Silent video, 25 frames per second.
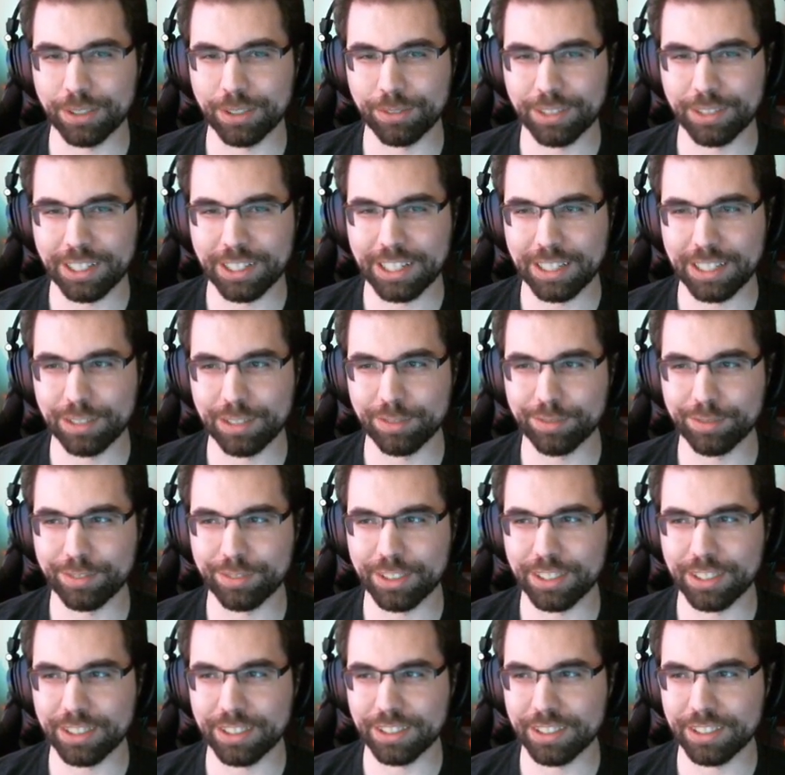we have
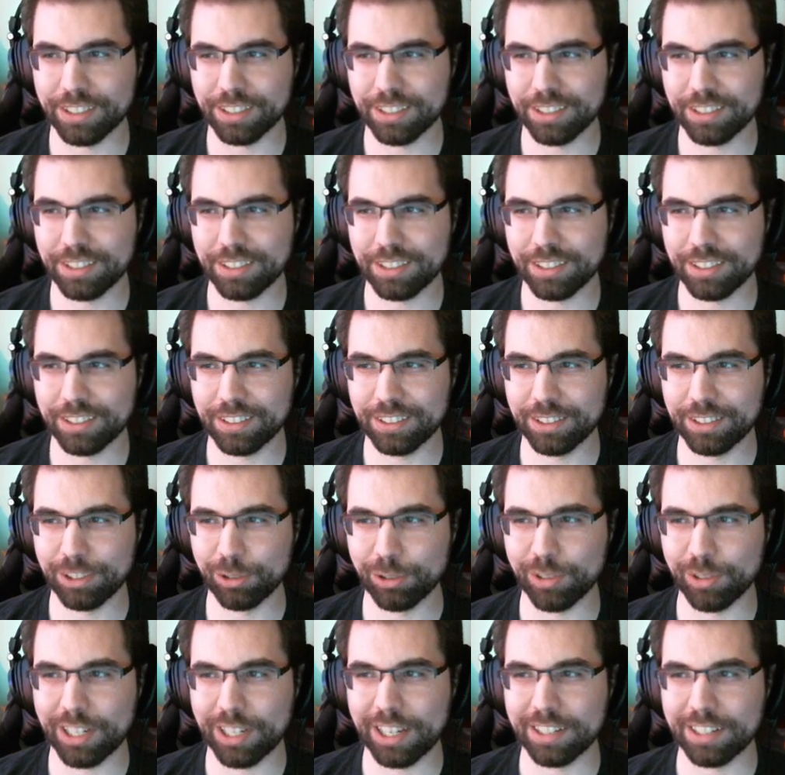
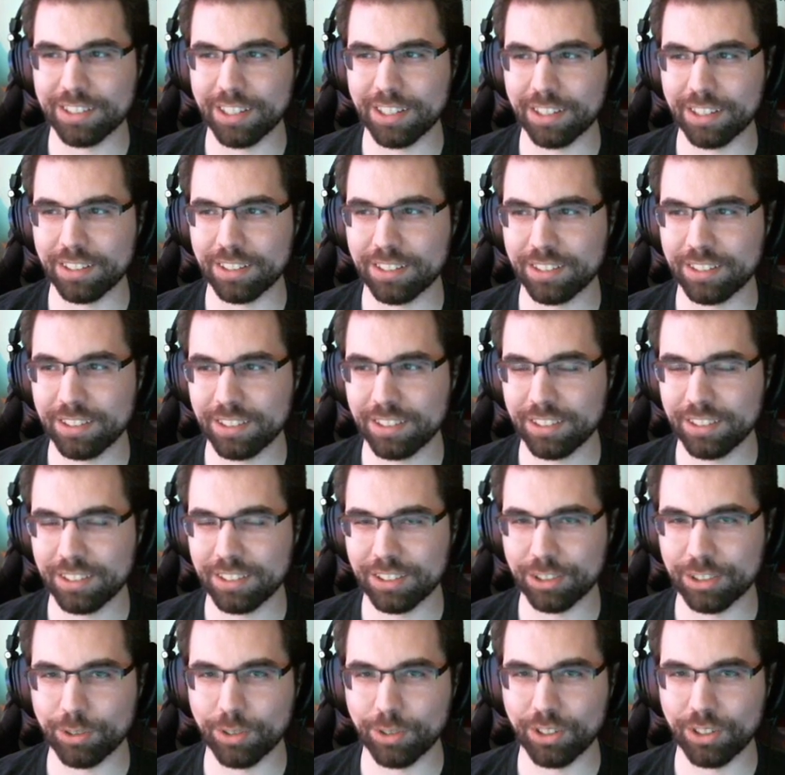new content
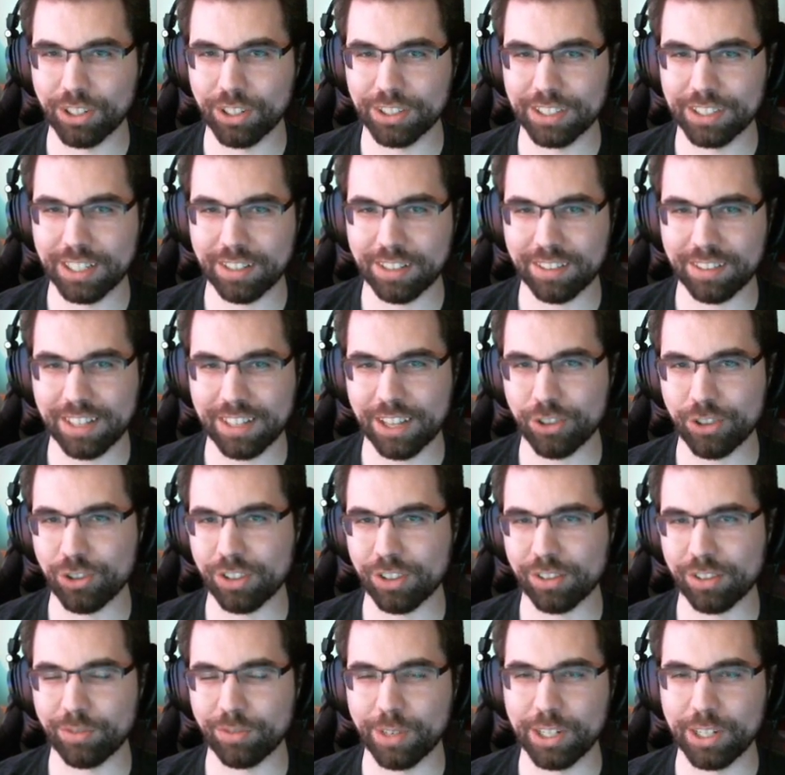to go along. That's not
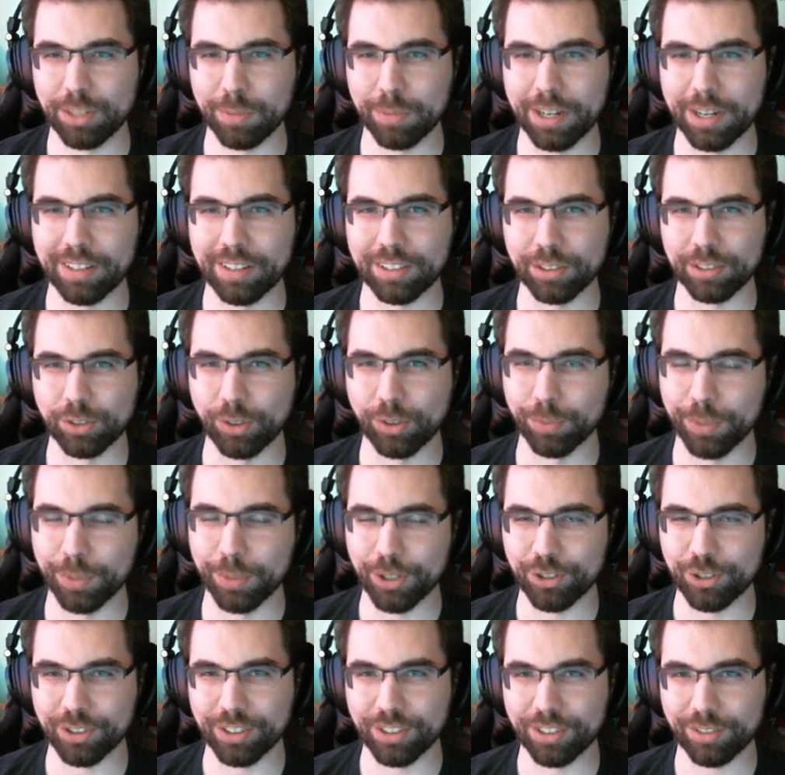just randomizing old
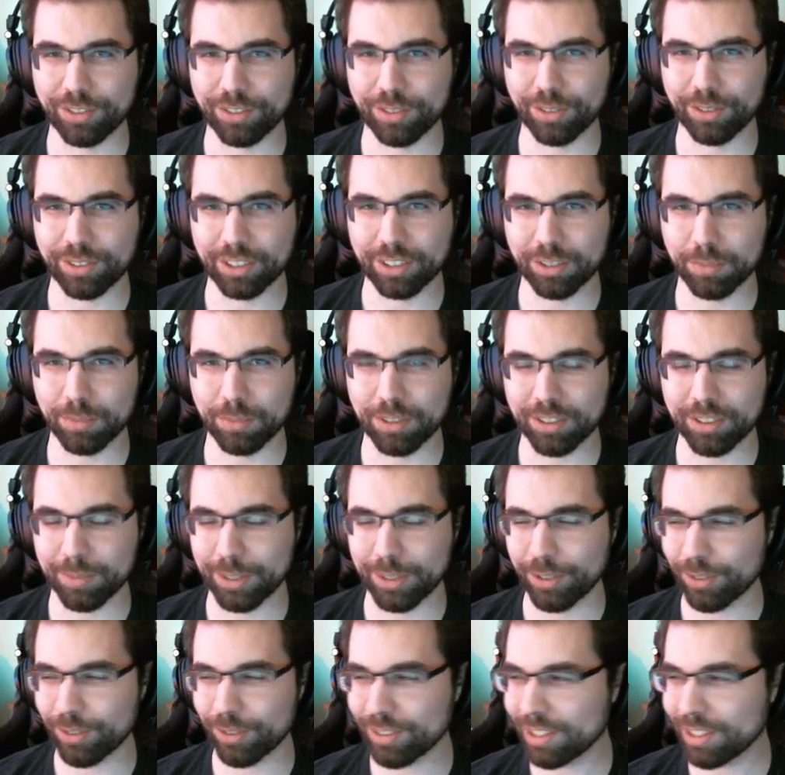missions, there's going to be some
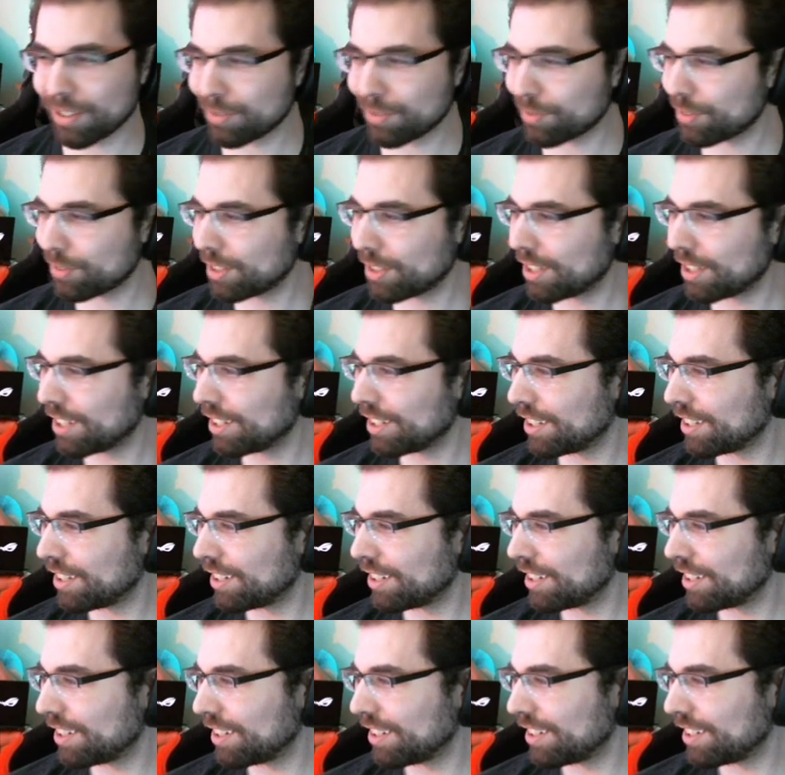other stuff.
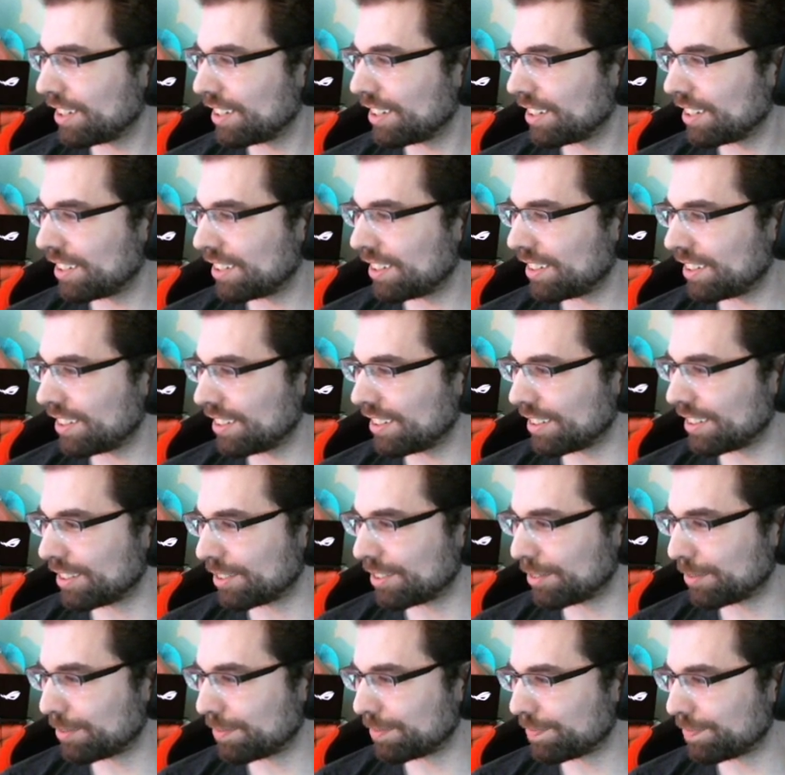
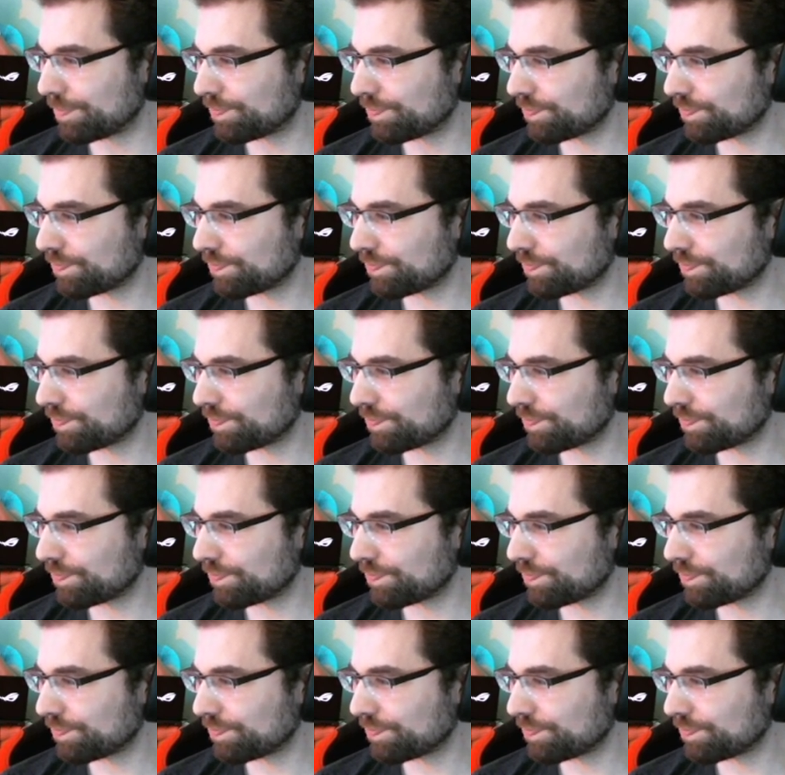We've